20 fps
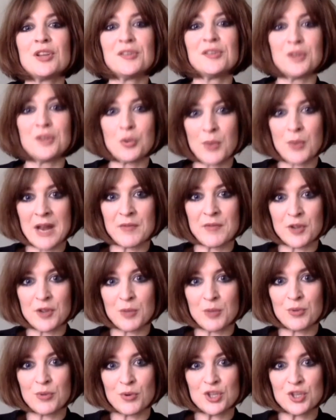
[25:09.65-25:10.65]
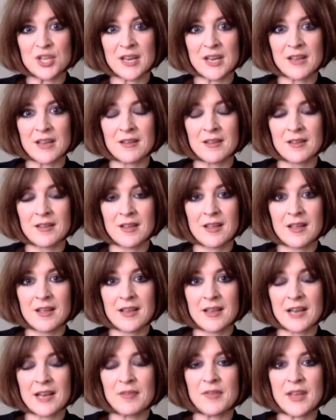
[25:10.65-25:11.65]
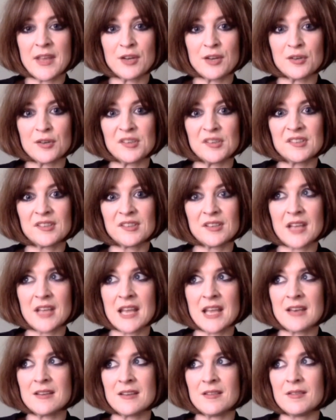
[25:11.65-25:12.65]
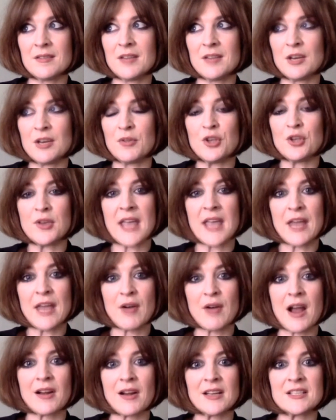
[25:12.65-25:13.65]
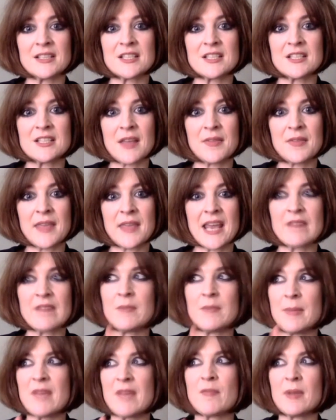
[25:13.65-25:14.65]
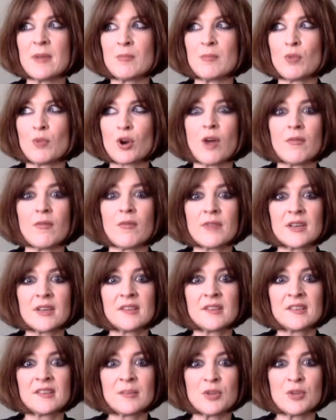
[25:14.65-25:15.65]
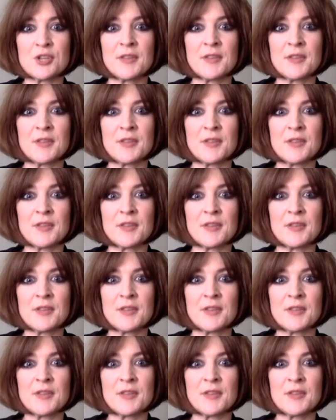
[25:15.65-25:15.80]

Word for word: so that whenever they're approaching kind of theatres in, you know, the UK or Ireland, that they kind of maybe have a bit more confidence about